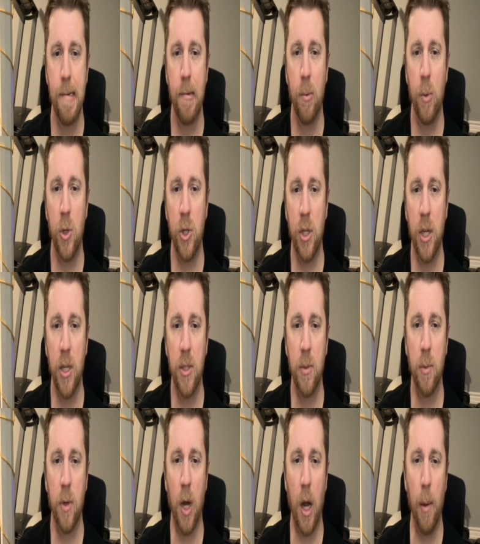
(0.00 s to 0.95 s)
we should get
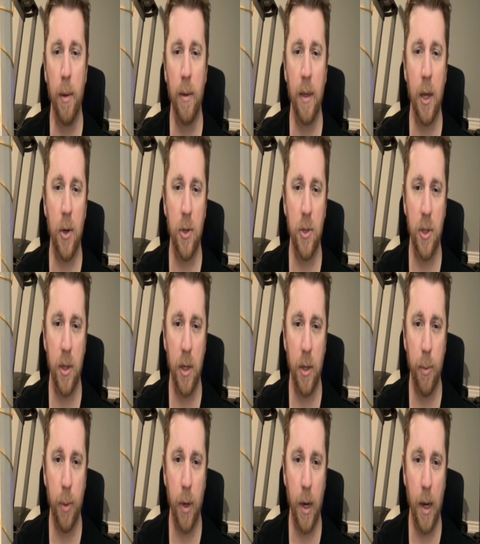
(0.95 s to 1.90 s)
some common letters in
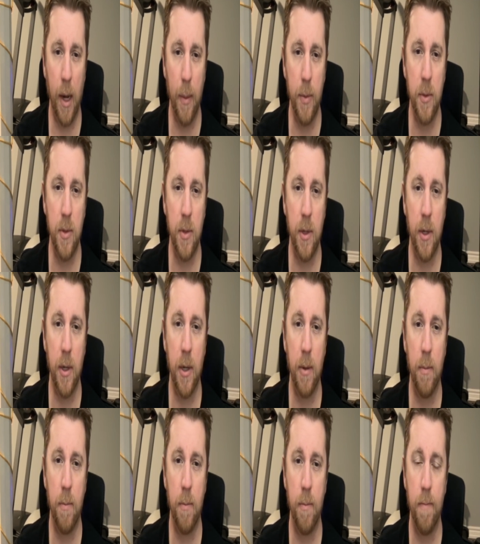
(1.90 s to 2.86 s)
there perhaps.
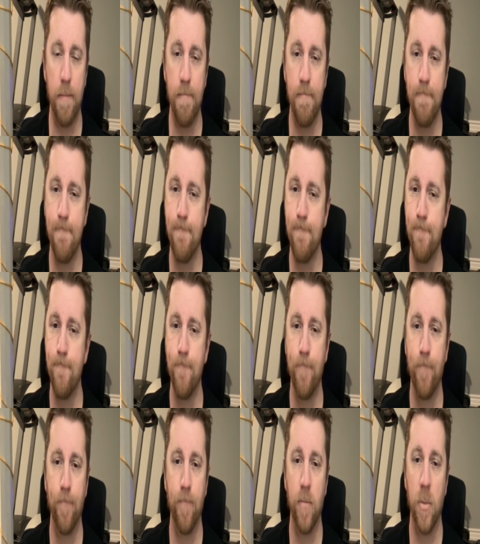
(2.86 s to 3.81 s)
I
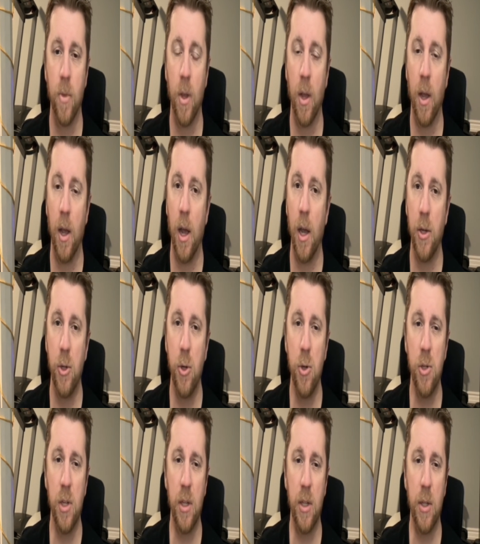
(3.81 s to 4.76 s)

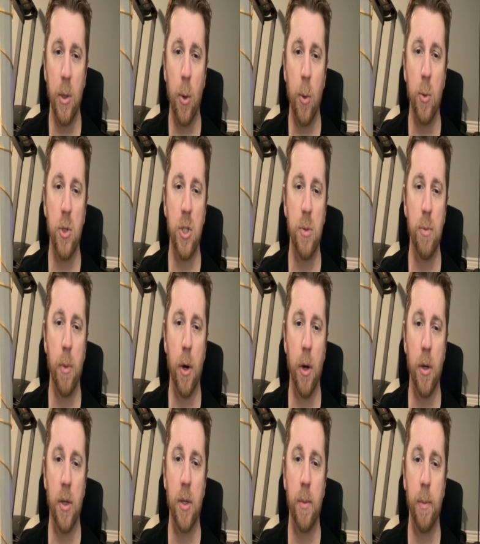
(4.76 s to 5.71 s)
usually like to go with
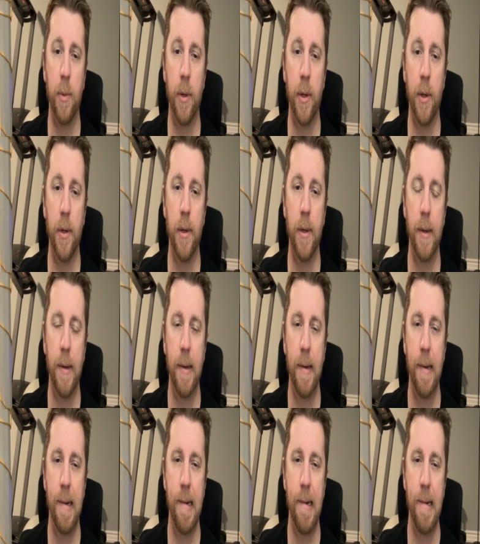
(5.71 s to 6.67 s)
smart, but
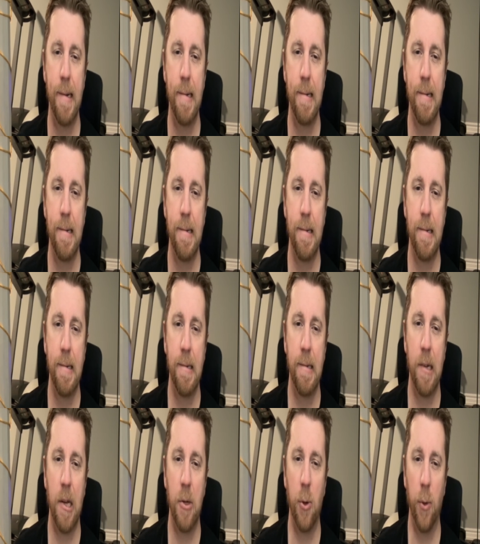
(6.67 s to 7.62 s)

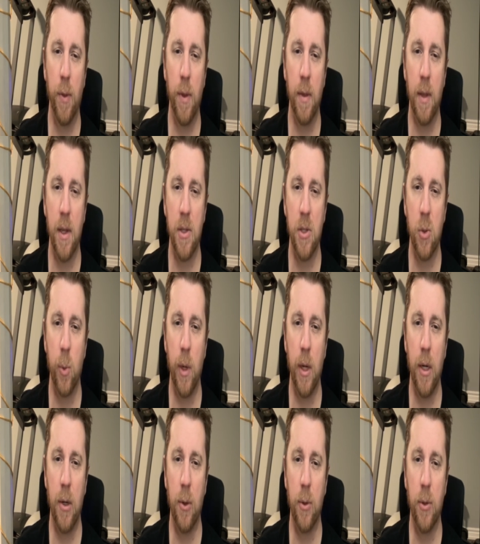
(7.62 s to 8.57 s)
I don't think that's the way
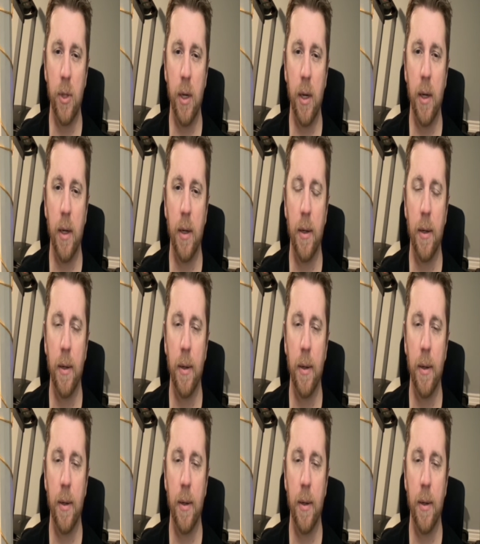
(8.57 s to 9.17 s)
to go today.